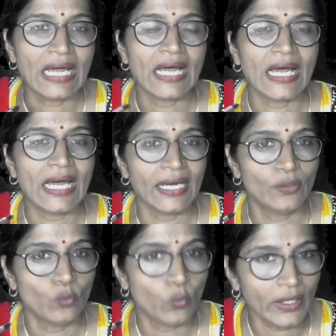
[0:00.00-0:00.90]
and
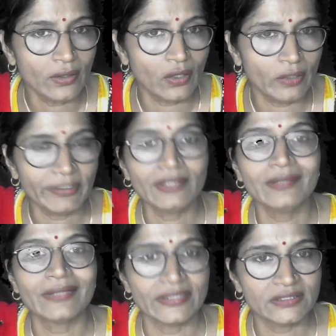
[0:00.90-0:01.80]
one non-metal,
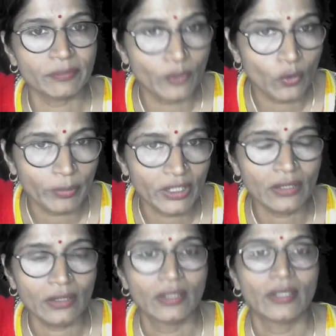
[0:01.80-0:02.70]
that is the bromine.
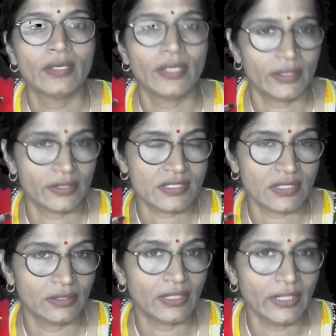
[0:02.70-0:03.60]
It is
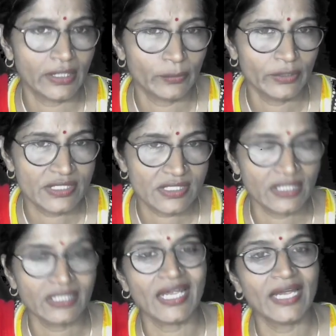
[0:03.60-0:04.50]
in the liquid state,
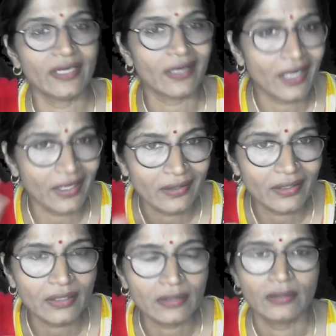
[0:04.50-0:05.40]
and
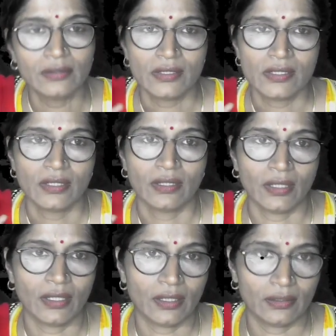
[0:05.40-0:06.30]
under
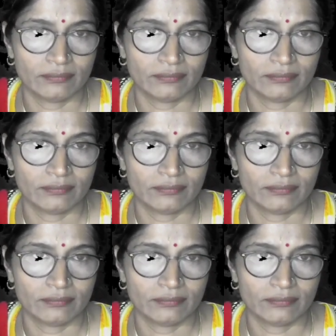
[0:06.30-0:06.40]
uh,